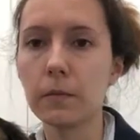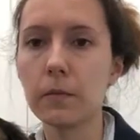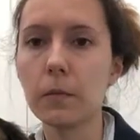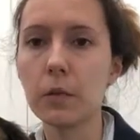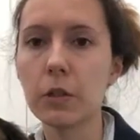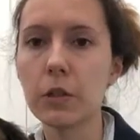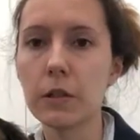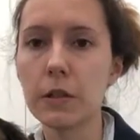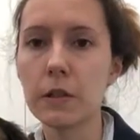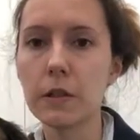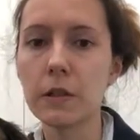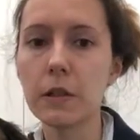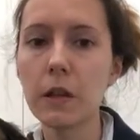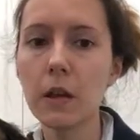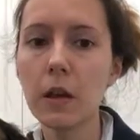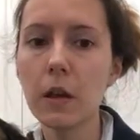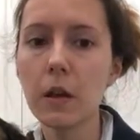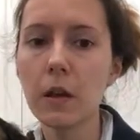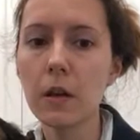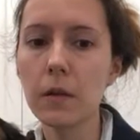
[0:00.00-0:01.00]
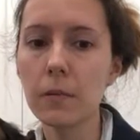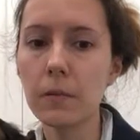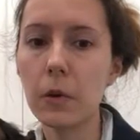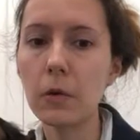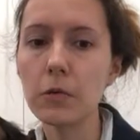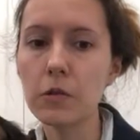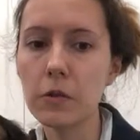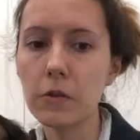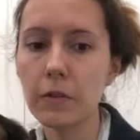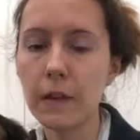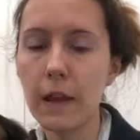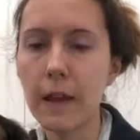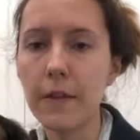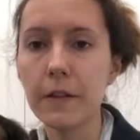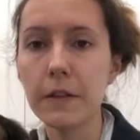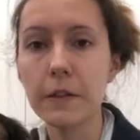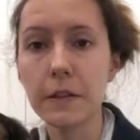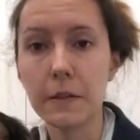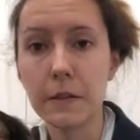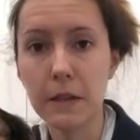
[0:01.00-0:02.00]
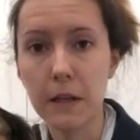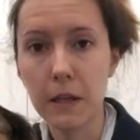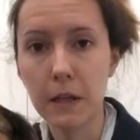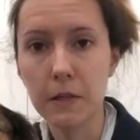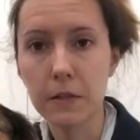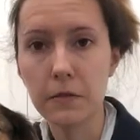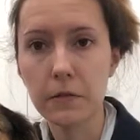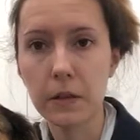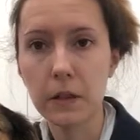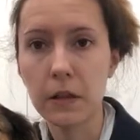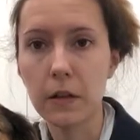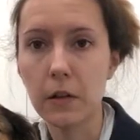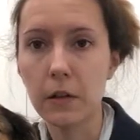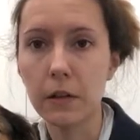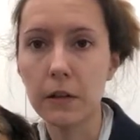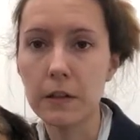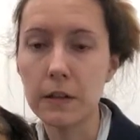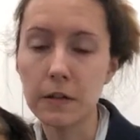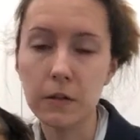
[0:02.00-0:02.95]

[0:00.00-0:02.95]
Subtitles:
which is poultry flavoured, so it tastes really nice.